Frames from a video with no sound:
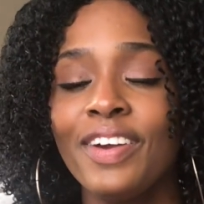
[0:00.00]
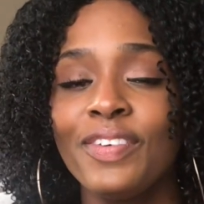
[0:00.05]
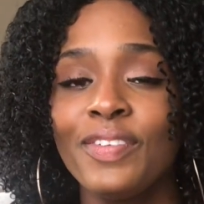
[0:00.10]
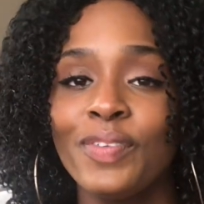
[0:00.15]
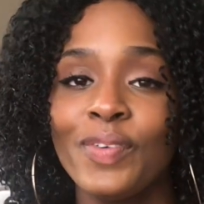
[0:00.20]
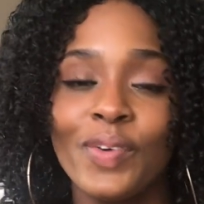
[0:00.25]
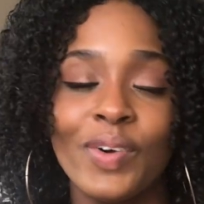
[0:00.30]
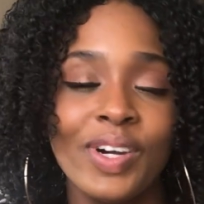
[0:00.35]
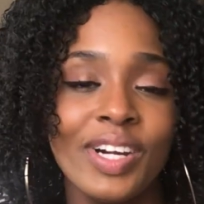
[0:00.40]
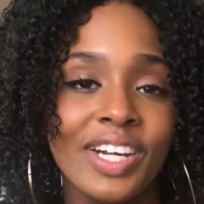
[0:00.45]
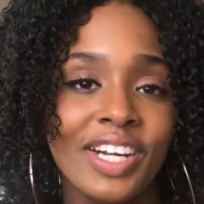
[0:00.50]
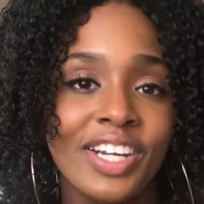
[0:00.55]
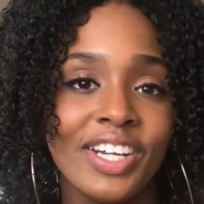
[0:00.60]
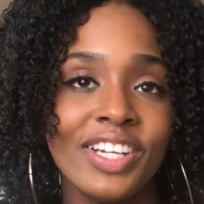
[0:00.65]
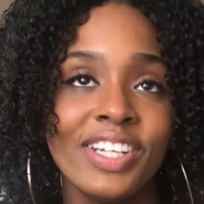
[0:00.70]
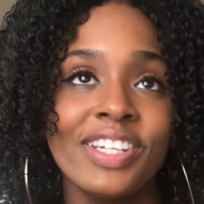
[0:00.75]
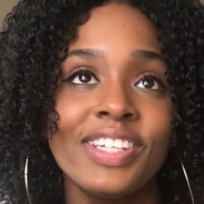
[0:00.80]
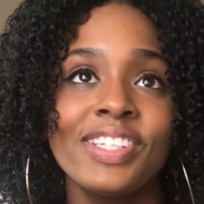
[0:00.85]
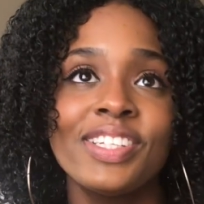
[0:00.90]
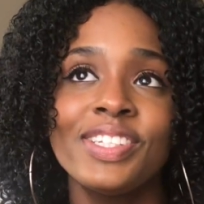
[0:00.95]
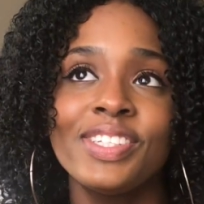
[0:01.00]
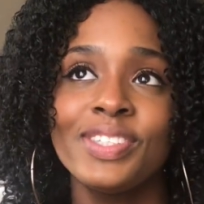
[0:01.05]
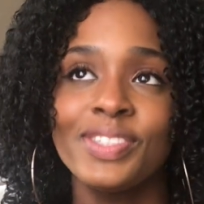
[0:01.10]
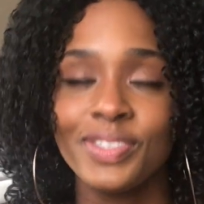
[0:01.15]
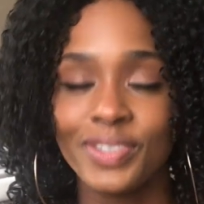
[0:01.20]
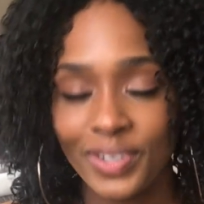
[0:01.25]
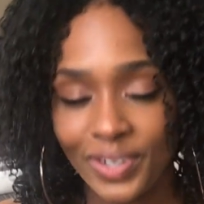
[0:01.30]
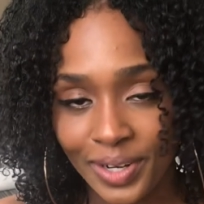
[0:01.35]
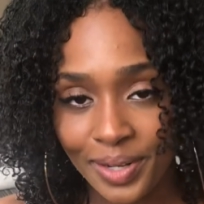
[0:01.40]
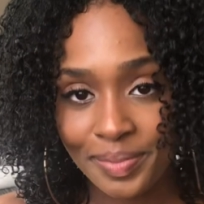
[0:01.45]
For
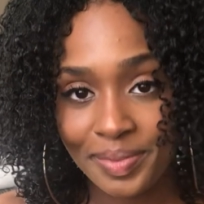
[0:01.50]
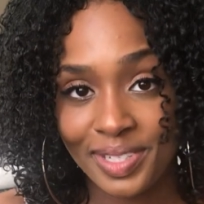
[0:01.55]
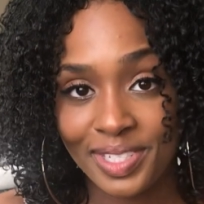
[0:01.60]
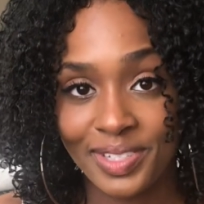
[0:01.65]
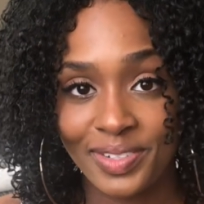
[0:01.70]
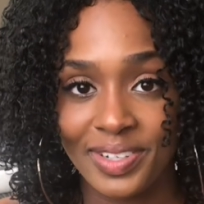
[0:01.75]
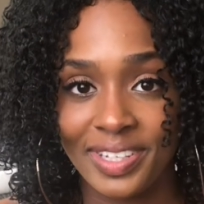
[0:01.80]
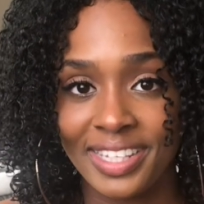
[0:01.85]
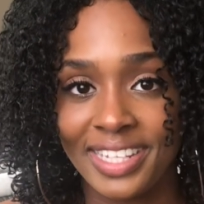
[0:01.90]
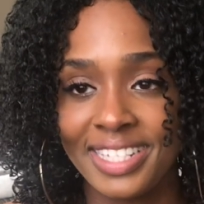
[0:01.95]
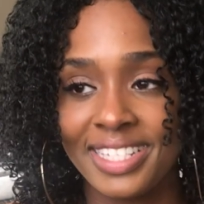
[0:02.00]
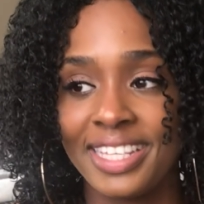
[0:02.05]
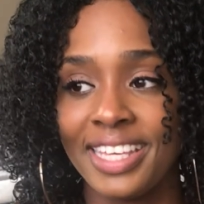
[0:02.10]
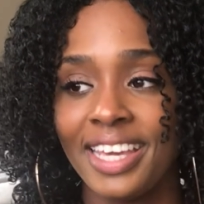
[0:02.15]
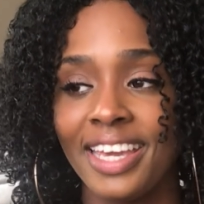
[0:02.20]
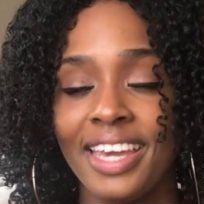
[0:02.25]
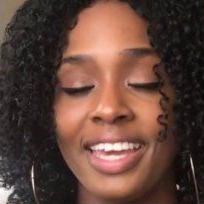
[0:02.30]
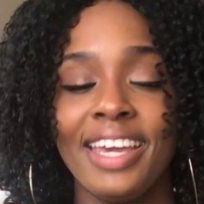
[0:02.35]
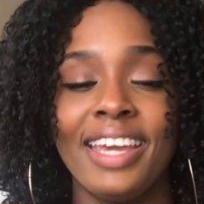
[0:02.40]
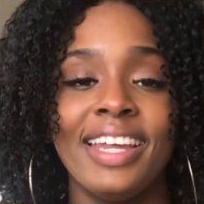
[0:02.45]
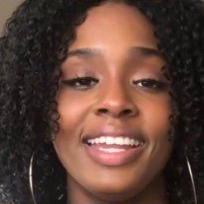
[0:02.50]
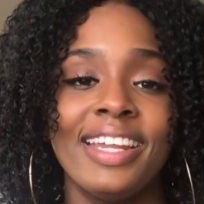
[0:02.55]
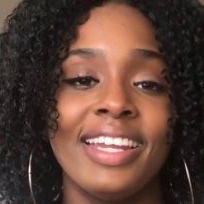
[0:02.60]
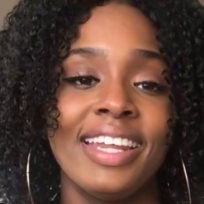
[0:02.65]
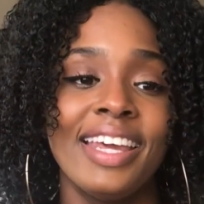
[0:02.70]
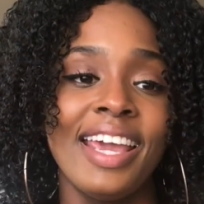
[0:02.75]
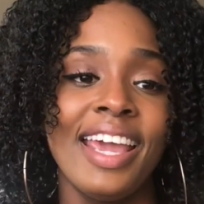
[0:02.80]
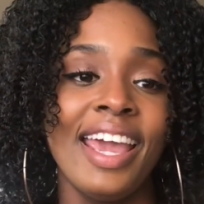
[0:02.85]
sure be doing this again.